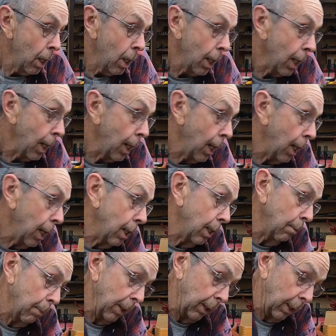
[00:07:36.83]
and it
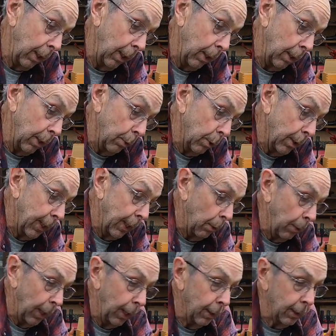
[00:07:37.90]
will get used that way.
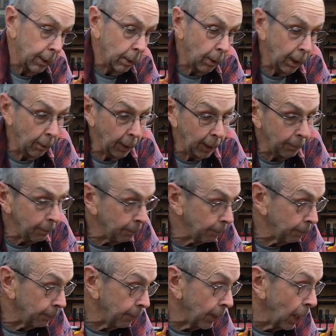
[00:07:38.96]
So anyway,
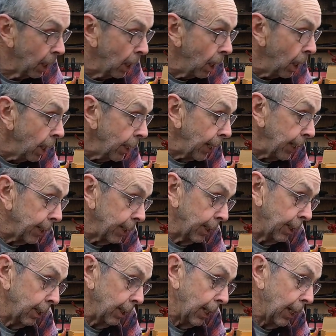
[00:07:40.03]
that's
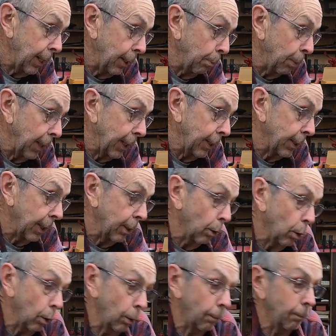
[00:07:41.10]
a lot of the planes I
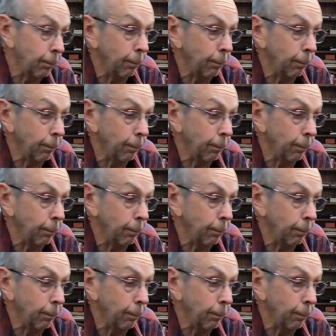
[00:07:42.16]
own.